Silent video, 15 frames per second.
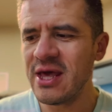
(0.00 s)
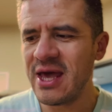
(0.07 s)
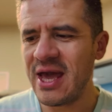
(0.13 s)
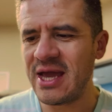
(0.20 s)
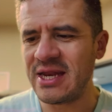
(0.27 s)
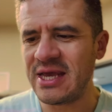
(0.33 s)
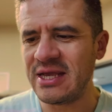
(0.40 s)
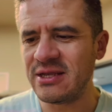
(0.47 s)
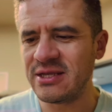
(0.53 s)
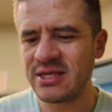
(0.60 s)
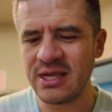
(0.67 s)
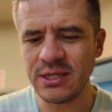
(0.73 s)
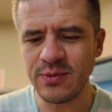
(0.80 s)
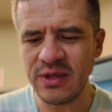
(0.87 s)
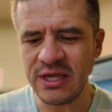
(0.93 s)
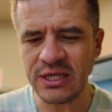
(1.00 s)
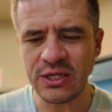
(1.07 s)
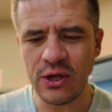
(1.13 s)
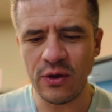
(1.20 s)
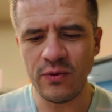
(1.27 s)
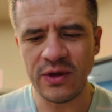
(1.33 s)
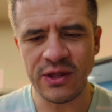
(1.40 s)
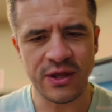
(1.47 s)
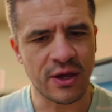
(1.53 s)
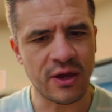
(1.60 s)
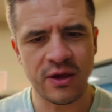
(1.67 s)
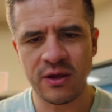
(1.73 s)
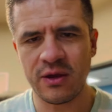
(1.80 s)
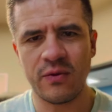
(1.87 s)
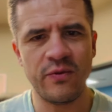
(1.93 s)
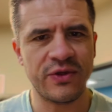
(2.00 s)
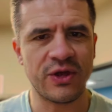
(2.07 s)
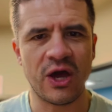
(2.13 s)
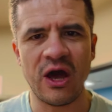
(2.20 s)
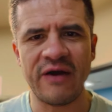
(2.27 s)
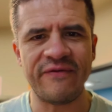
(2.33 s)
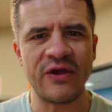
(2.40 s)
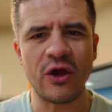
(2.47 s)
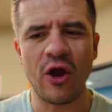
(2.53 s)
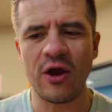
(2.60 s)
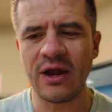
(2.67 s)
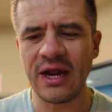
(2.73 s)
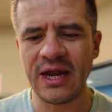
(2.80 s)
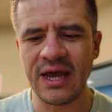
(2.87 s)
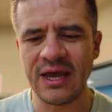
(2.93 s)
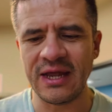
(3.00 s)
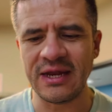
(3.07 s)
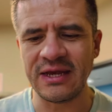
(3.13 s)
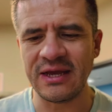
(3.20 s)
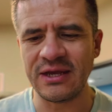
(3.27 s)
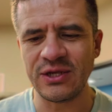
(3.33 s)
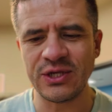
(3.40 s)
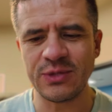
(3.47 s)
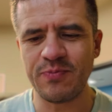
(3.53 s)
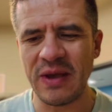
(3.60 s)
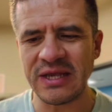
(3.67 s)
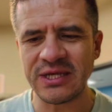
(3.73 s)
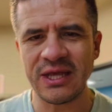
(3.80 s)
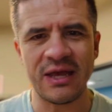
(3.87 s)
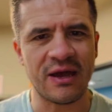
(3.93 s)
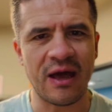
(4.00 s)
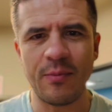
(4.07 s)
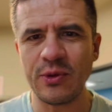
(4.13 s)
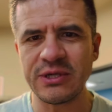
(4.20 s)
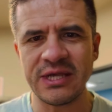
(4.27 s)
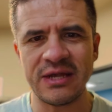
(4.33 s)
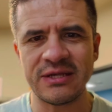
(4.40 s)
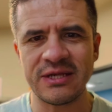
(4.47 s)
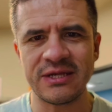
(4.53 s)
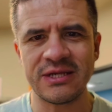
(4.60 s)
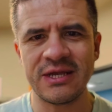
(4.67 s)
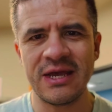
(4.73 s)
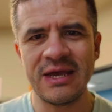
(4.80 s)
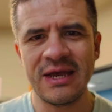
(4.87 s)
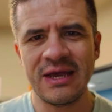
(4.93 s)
And he sends me this note with a coffee card in it, and it just basically a couple sentences